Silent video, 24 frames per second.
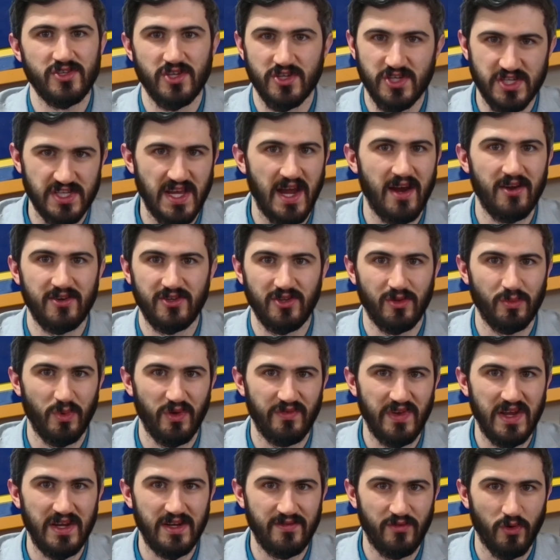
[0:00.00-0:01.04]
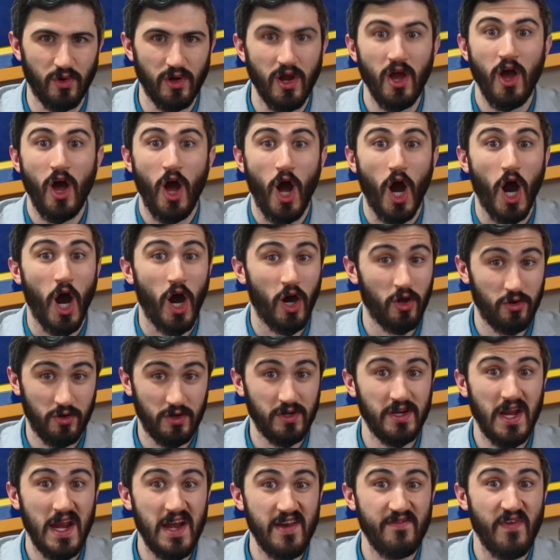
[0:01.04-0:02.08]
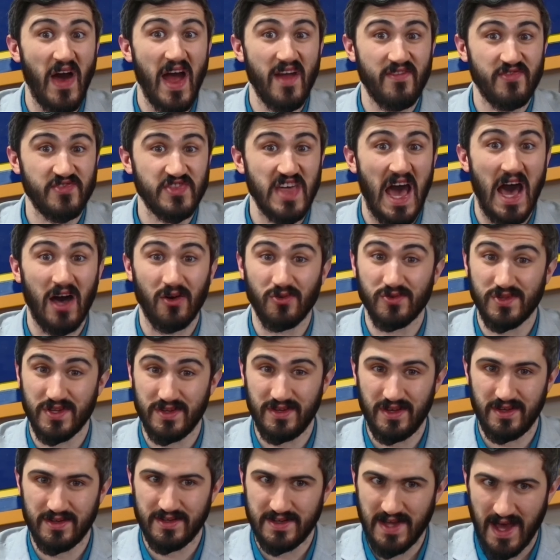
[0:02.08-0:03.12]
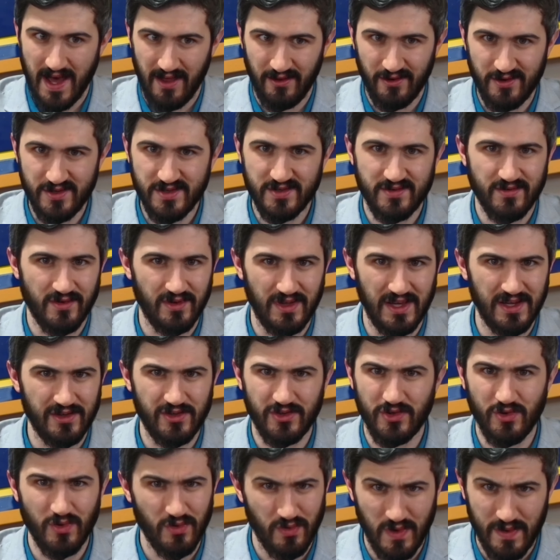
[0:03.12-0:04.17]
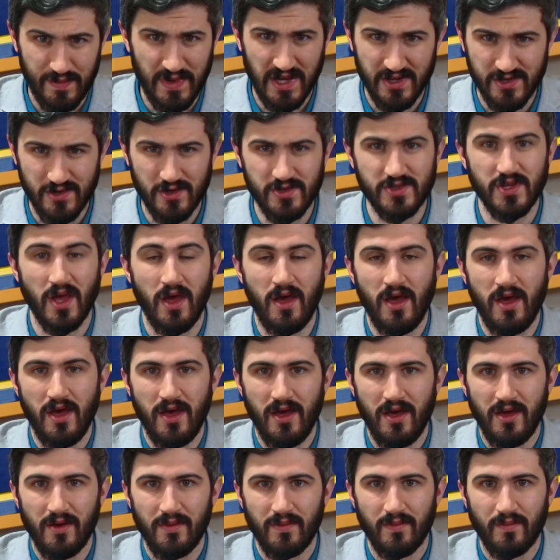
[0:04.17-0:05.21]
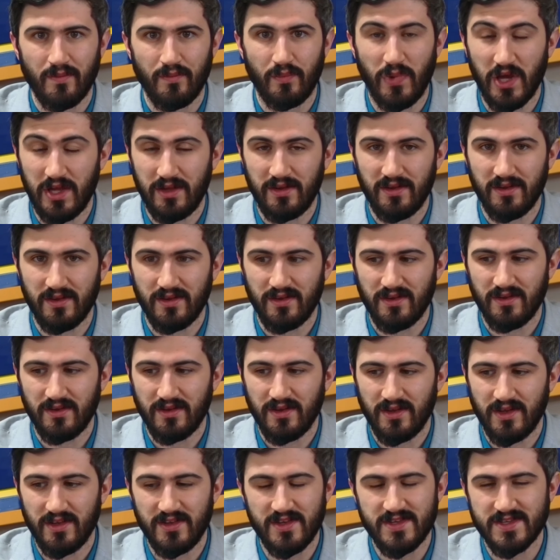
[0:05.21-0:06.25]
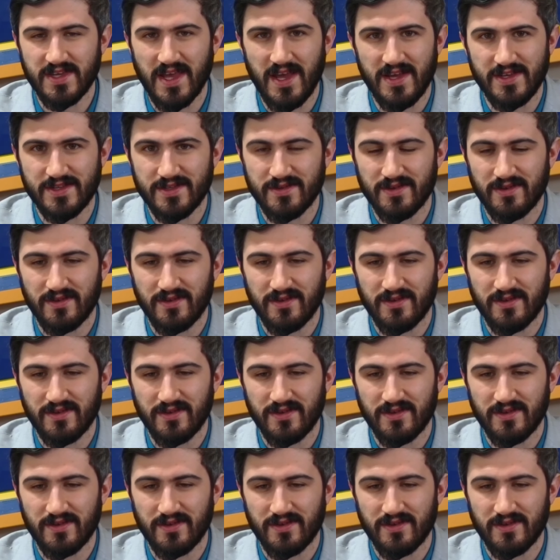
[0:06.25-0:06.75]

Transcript: such as hiring Dylan Mulvaney for $185,000 for like 2 or 3 pictures. But in this case,